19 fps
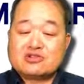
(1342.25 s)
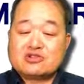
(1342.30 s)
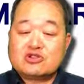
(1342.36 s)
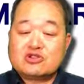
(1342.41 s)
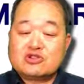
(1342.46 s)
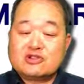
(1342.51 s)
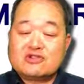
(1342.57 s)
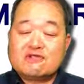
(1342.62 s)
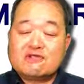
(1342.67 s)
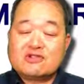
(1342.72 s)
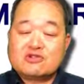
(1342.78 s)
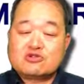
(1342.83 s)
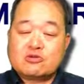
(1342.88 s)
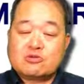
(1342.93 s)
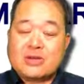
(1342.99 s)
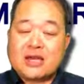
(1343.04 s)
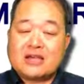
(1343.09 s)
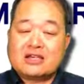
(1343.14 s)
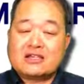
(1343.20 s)
So the individual
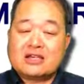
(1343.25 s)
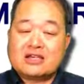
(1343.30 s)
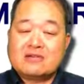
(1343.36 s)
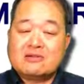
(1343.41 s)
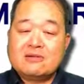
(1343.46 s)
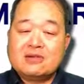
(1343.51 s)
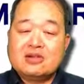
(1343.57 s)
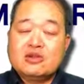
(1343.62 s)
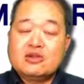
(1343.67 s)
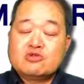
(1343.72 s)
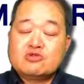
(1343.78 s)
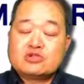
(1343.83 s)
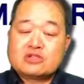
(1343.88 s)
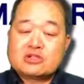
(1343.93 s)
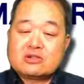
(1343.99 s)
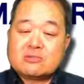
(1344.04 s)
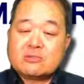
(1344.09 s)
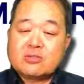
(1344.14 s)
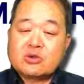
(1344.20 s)
mandate was
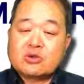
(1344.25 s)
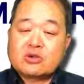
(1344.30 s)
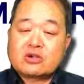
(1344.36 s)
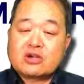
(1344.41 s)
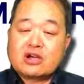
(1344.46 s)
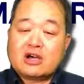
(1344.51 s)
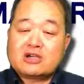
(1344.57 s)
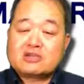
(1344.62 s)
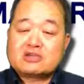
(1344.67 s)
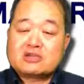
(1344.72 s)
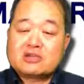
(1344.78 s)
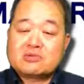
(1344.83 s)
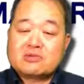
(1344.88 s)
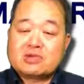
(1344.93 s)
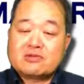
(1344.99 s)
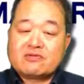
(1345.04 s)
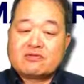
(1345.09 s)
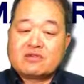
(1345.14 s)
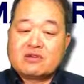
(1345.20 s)
an important concept
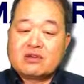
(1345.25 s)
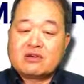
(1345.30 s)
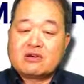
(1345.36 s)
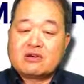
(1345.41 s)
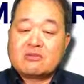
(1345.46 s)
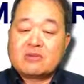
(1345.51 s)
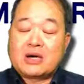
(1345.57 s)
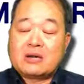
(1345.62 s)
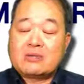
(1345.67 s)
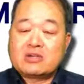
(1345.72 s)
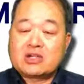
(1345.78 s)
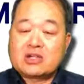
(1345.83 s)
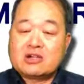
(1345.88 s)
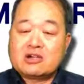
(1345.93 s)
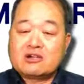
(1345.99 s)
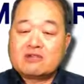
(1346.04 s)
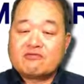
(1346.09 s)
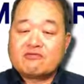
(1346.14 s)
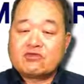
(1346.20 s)
of the
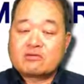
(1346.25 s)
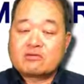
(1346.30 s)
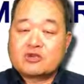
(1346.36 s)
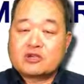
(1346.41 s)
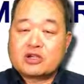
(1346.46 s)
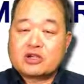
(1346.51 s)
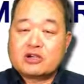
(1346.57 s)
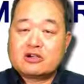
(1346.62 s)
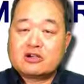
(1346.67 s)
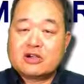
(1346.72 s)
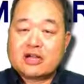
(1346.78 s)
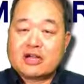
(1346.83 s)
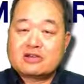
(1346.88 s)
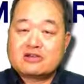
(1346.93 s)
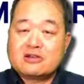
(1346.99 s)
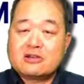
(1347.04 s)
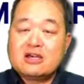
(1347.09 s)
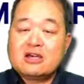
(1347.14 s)
Obamacare and Affordable Care Act.